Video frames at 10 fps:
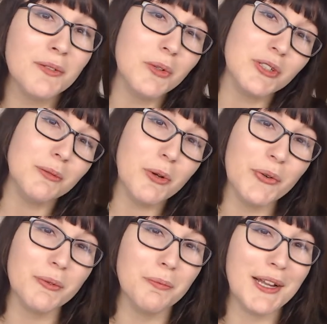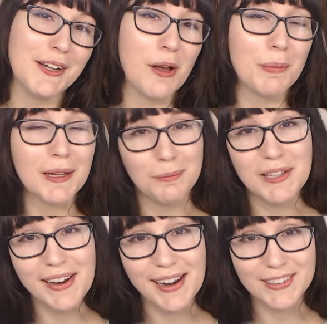Well, your modem might not be able
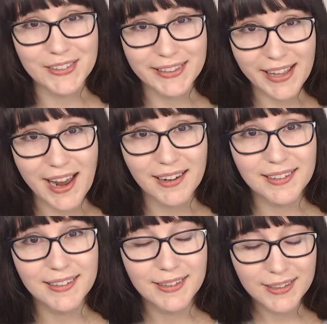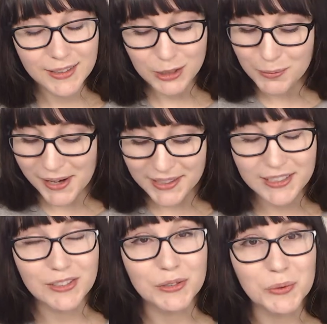to handle that. You might
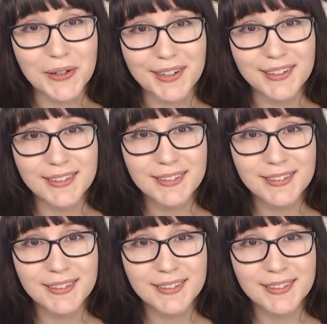need a new one.